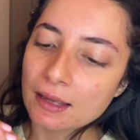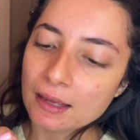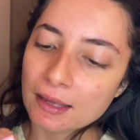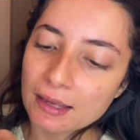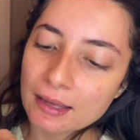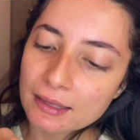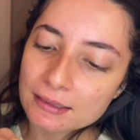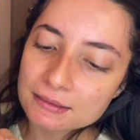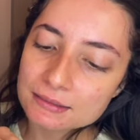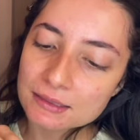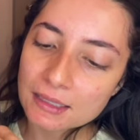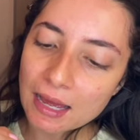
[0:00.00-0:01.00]

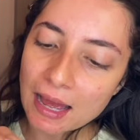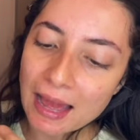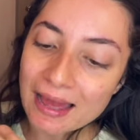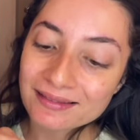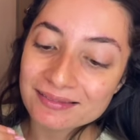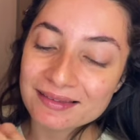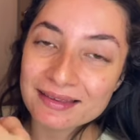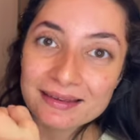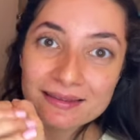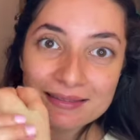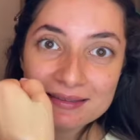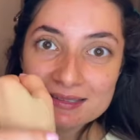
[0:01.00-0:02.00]
And I like the